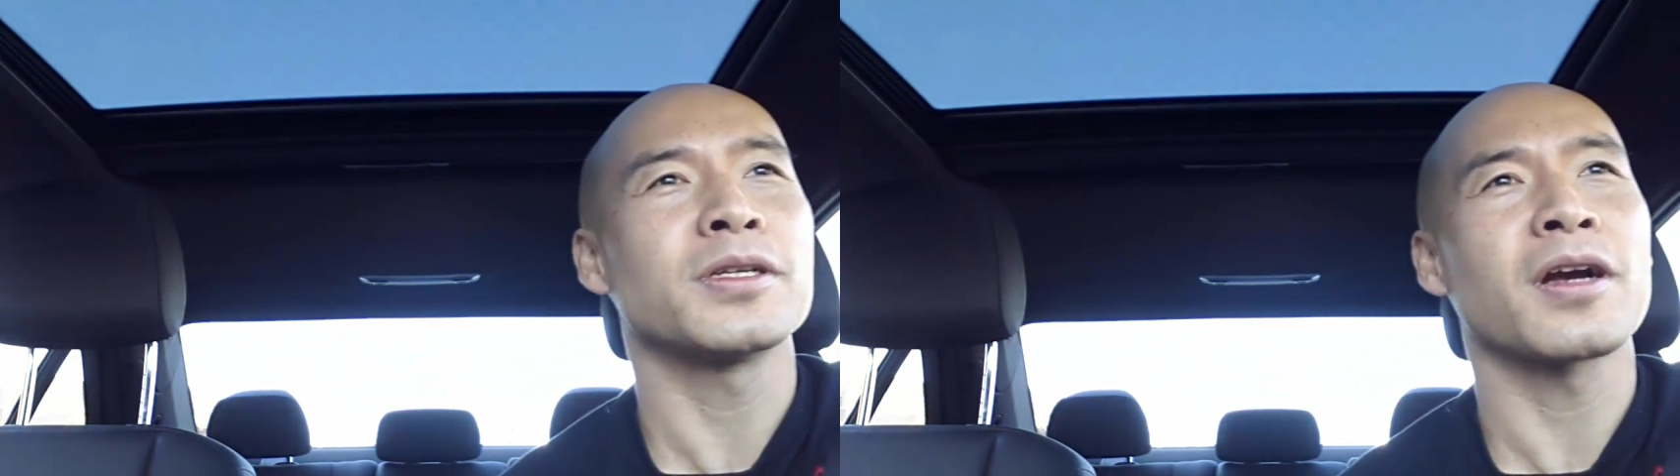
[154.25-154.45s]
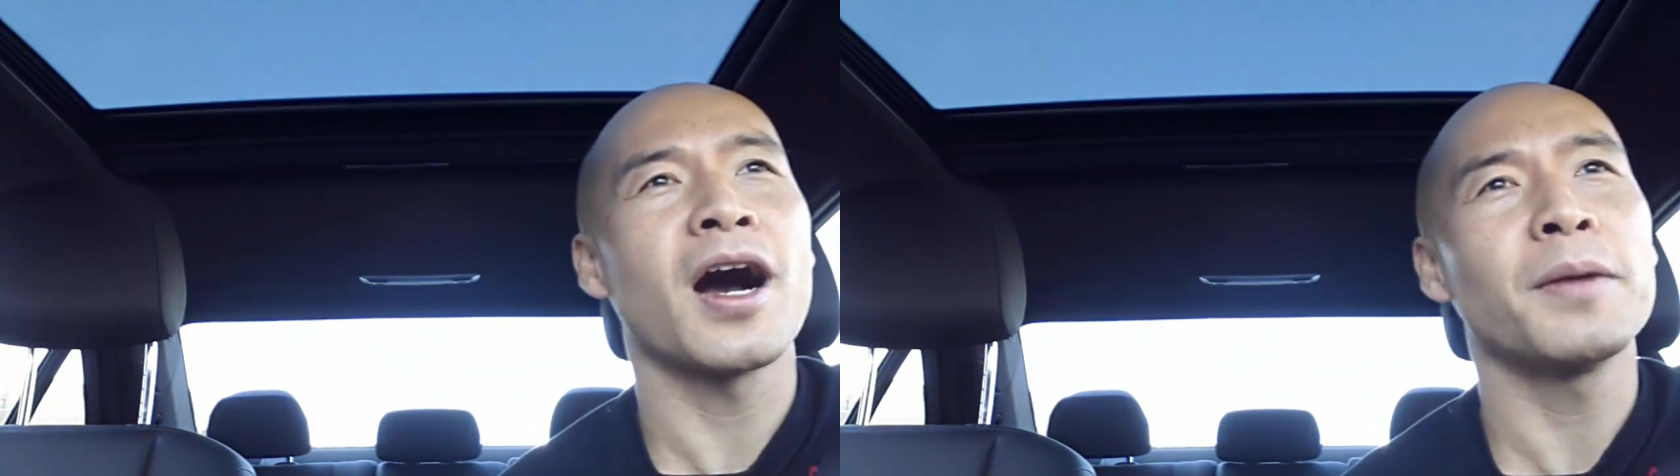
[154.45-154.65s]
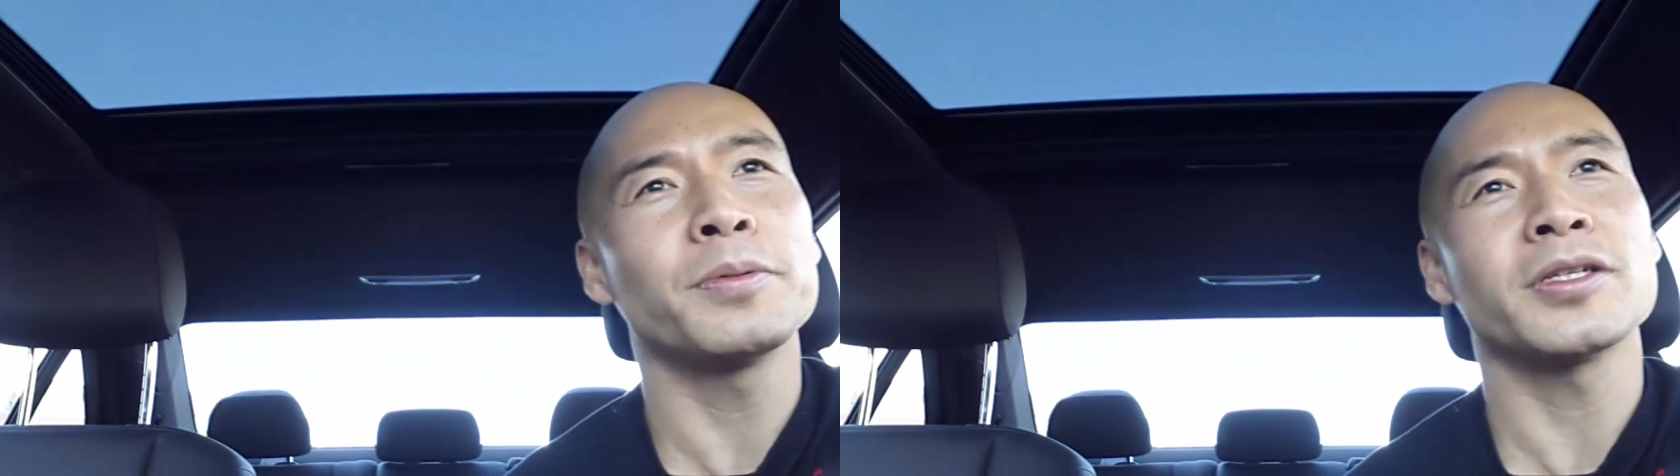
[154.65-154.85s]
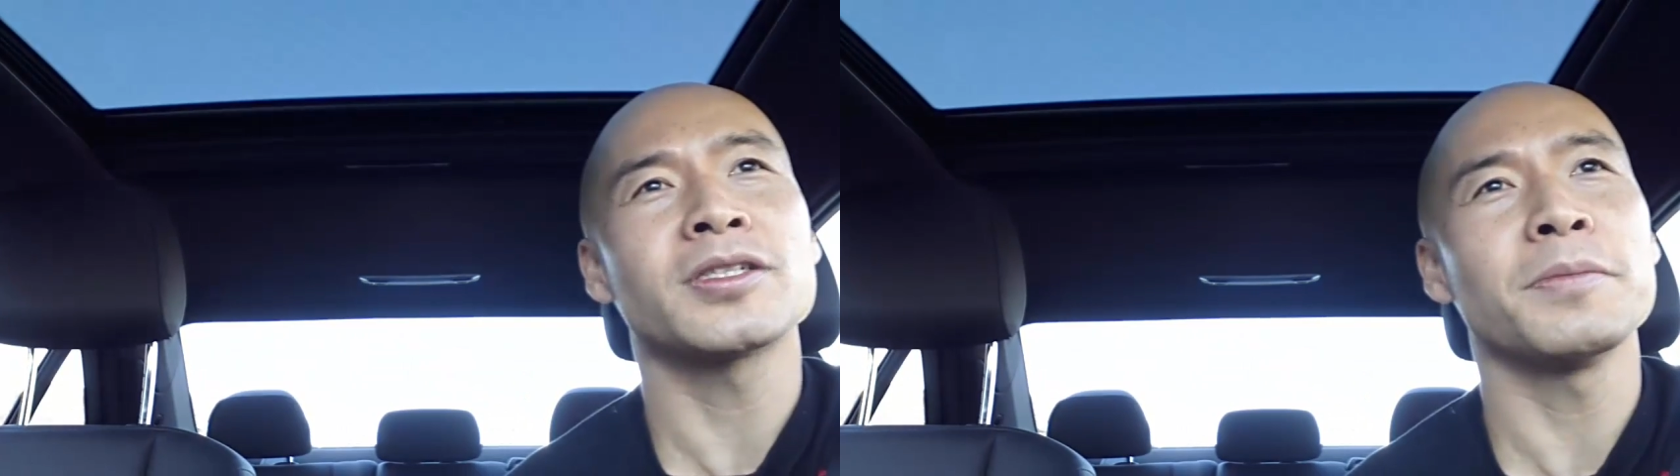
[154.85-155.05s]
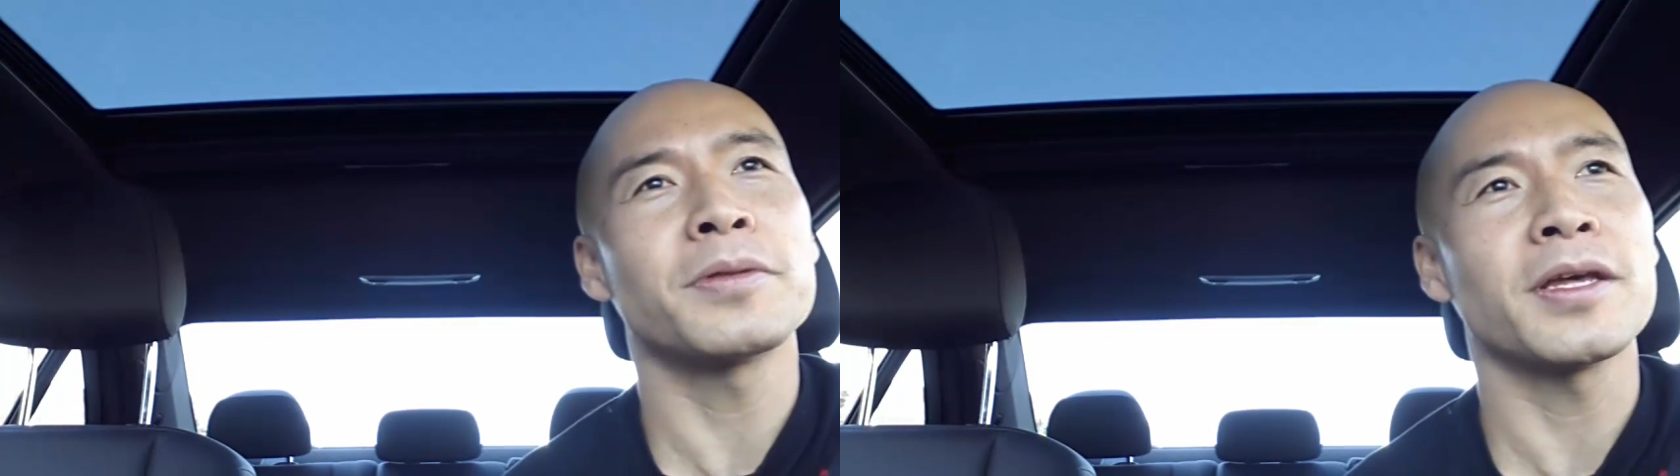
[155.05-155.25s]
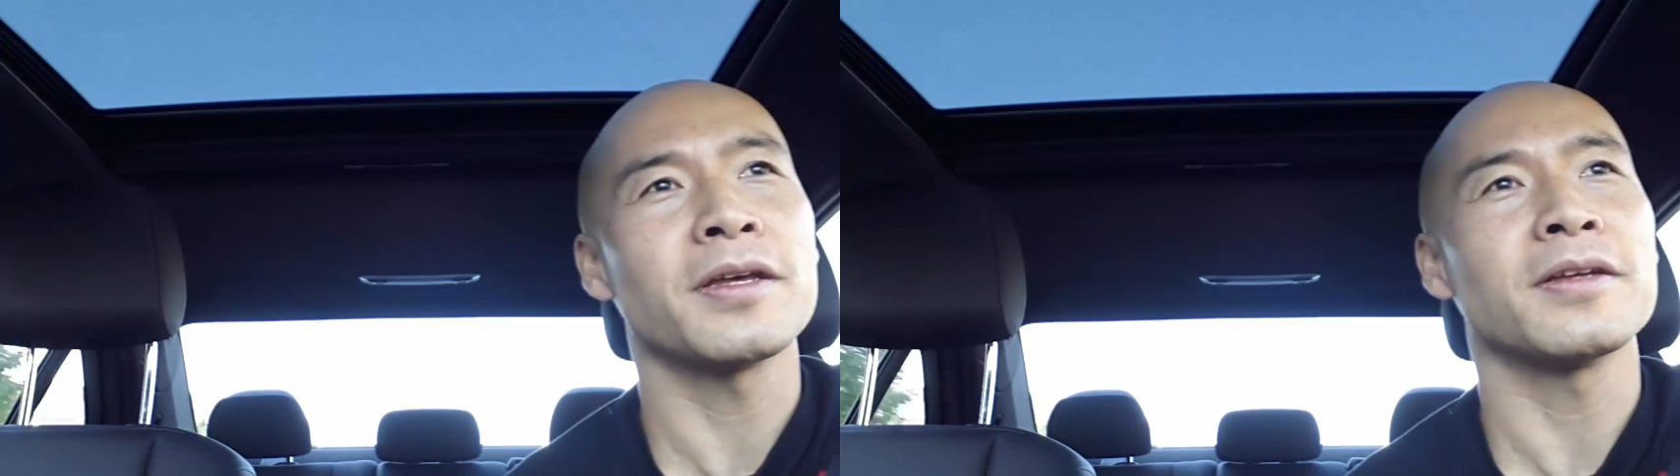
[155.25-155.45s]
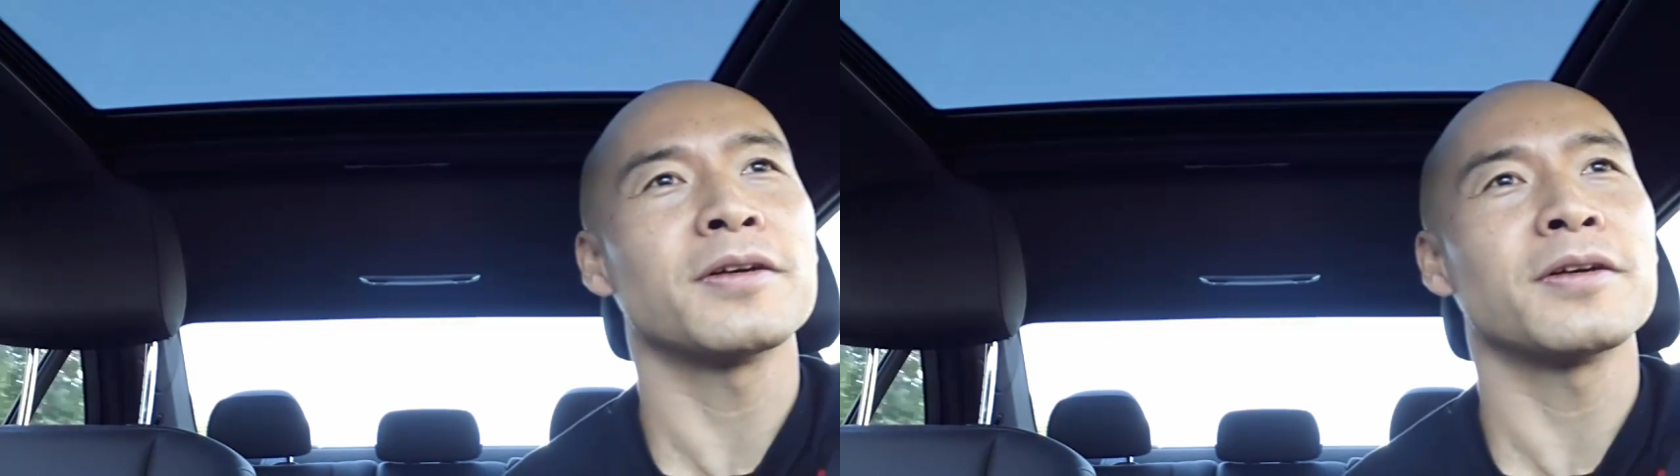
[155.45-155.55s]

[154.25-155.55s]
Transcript: accomplished something